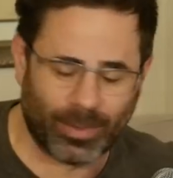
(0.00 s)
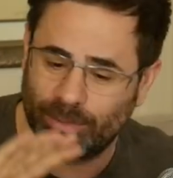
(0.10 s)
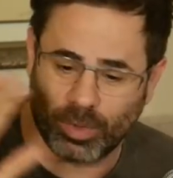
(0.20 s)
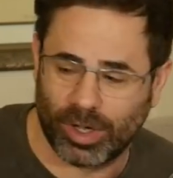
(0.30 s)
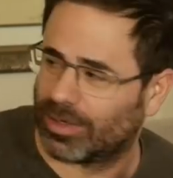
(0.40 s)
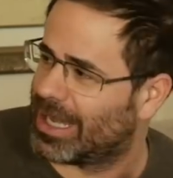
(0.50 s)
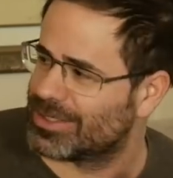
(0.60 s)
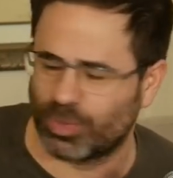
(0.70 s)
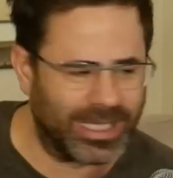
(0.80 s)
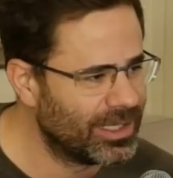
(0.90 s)
I went, whoa,
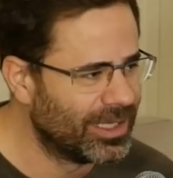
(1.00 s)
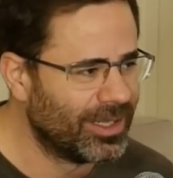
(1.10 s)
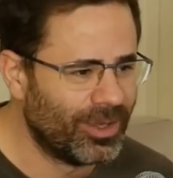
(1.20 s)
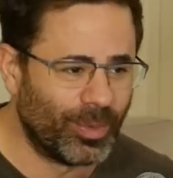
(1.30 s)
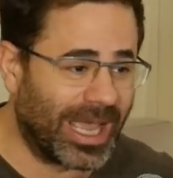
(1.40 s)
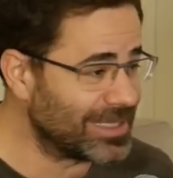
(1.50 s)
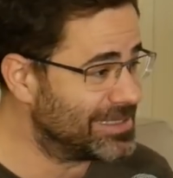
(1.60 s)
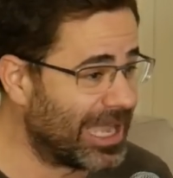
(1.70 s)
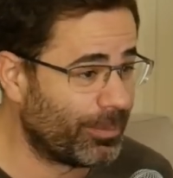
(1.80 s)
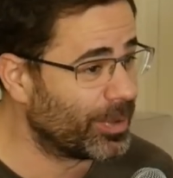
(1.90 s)
guys, we we got to
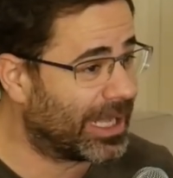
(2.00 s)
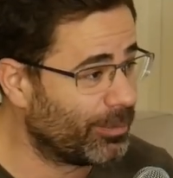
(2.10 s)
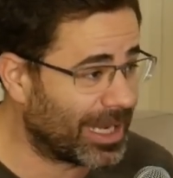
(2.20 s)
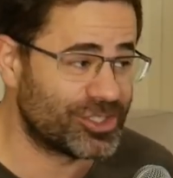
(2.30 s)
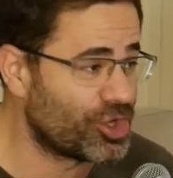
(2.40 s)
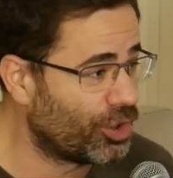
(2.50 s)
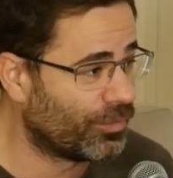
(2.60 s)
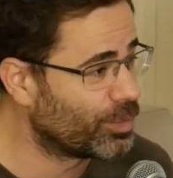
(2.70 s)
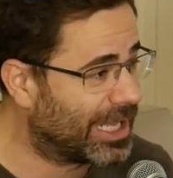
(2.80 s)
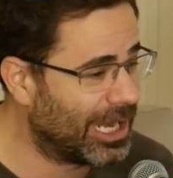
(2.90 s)
stop. We can't. We got to start
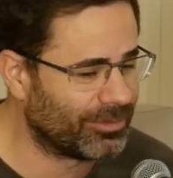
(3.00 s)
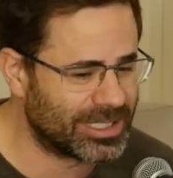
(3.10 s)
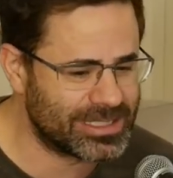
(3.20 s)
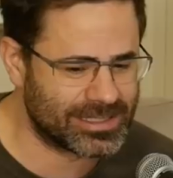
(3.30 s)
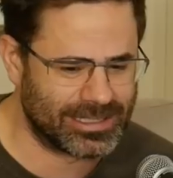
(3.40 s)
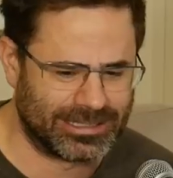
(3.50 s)
over. We can't release this."